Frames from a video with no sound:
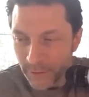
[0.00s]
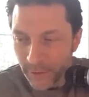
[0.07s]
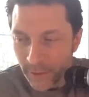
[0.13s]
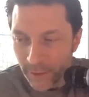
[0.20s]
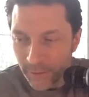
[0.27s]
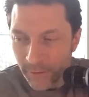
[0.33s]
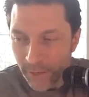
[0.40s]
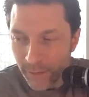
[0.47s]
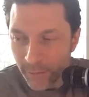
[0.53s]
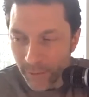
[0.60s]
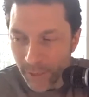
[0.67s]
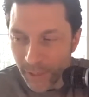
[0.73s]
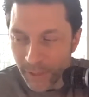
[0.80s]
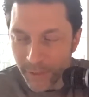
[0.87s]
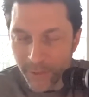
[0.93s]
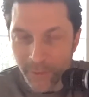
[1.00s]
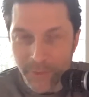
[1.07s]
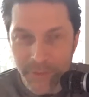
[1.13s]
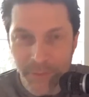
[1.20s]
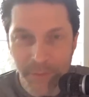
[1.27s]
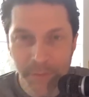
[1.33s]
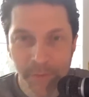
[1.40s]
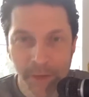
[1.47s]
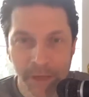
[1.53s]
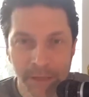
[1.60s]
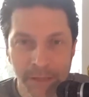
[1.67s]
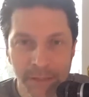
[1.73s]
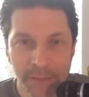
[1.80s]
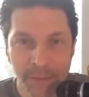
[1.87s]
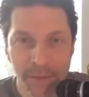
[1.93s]
All right, we're headed towards spring
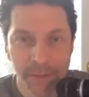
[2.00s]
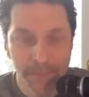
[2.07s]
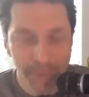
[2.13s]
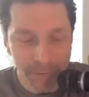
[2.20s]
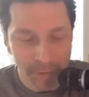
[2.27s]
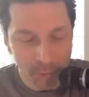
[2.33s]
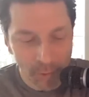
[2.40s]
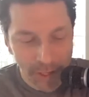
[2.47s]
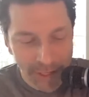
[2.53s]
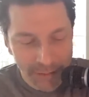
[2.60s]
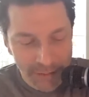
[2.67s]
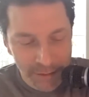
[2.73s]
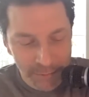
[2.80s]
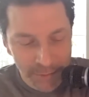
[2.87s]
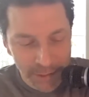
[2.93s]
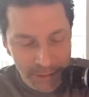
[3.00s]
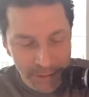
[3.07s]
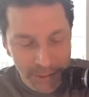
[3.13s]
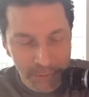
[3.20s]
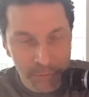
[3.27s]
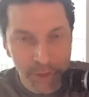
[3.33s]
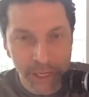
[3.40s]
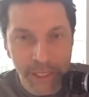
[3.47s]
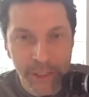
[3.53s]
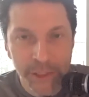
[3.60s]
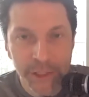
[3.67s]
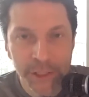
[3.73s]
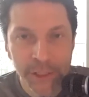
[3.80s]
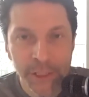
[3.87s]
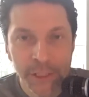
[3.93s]
practice, about a month away, something in that
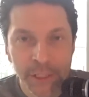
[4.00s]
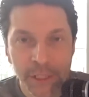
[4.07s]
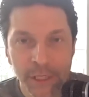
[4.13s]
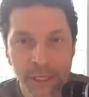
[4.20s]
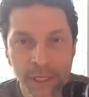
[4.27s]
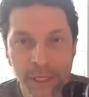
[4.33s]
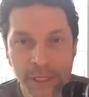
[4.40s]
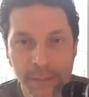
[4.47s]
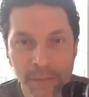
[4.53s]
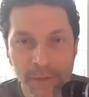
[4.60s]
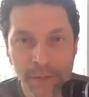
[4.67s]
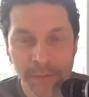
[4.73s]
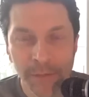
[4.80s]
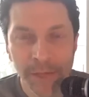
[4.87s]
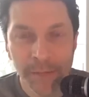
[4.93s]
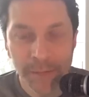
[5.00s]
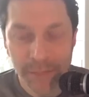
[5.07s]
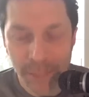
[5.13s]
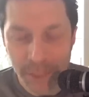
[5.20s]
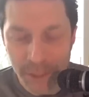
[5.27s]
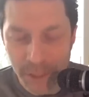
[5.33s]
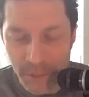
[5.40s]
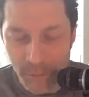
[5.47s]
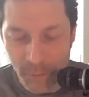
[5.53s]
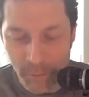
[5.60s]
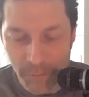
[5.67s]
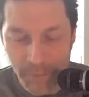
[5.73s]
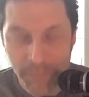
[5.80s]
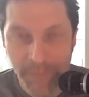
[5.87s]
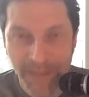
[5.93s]
range. Uh, the running back position will
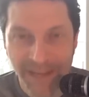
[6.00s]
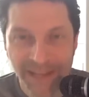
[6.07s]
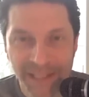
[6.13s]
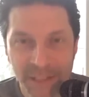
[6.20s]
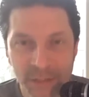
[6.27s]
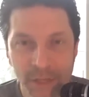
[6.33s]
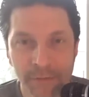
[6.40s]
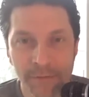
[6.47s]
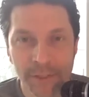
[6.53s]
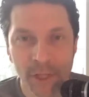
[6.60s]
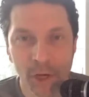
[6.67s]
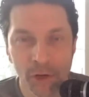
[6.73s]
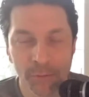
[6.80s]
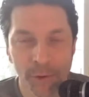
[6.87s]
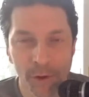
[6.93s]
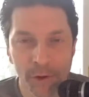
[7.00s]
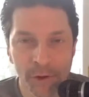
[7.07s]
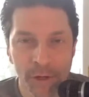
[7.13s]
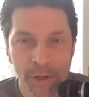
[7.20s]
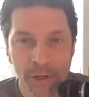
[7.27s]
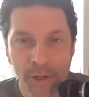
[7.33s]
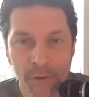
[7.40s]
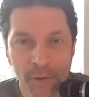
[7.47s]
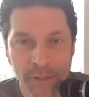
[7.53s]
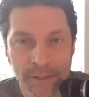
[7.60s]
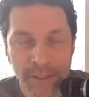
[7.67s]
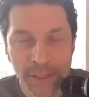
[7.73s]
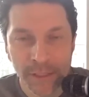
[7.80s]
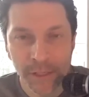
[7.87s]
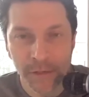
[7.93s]
be minus Travis Homer, who is
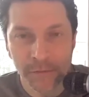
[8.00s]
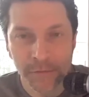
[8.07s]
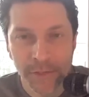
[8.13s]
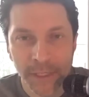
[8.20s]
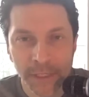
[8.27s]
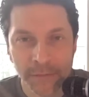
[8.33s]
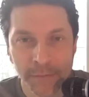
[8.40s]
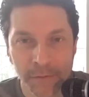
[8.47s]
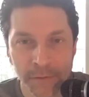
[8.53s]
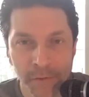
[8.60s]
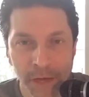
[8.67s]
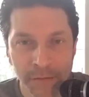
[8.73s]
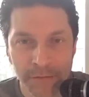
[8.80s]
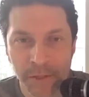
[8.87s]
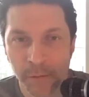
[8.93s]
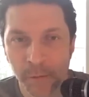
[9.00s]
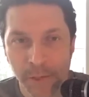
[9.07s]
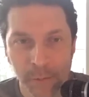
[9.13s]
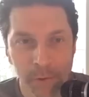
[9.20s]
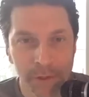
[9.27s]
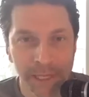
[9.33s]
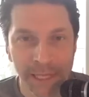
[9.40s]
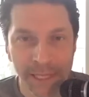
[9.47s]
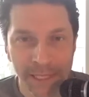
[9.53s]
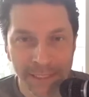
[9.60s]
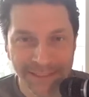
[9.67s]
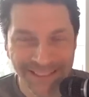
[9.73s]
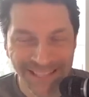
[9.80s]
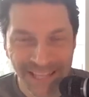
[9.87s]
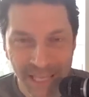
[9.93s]
declared for the N F L draft, so we will he
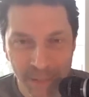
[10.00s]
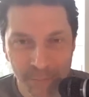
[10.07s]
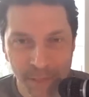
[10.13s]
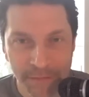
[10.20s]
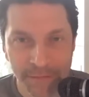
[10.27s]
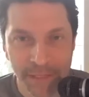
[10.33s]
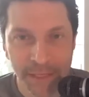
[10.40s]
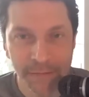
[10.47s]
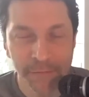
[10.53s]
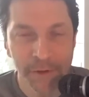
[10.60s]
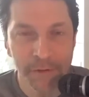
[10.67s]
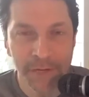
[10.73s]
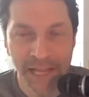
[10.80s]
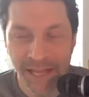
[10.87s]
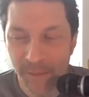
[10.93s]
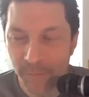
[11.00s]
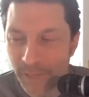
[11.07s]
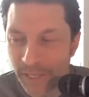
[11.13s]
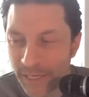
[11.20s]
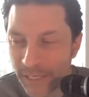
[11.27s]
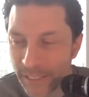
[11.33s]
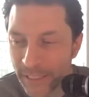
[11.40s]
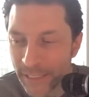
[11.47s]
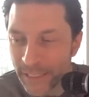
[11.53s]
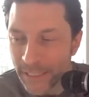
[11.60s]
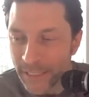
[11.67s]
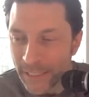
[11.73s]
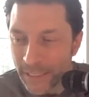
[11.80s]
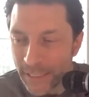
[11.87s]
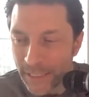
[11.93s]
see him at the N F L Combine
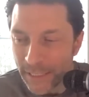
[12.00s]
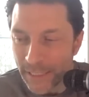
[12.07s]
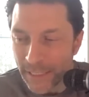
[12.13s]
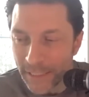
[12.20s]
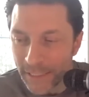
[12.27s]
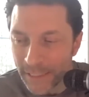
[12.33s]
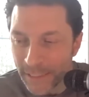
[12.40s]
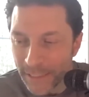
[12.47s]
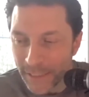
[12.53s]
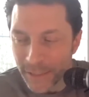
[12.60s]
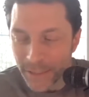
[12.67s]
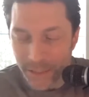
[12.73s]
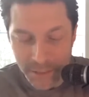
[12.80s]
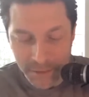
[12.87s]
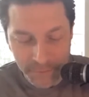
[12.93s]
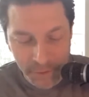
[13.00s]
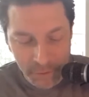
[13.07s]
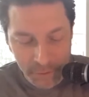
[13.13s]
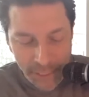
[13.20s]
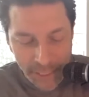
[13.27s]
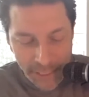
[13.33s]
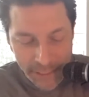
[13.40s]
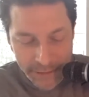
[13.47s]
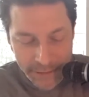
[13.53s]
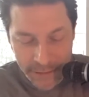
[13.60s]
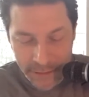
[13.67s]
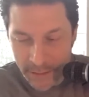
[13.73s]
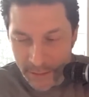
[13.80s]
uh, in just a few days.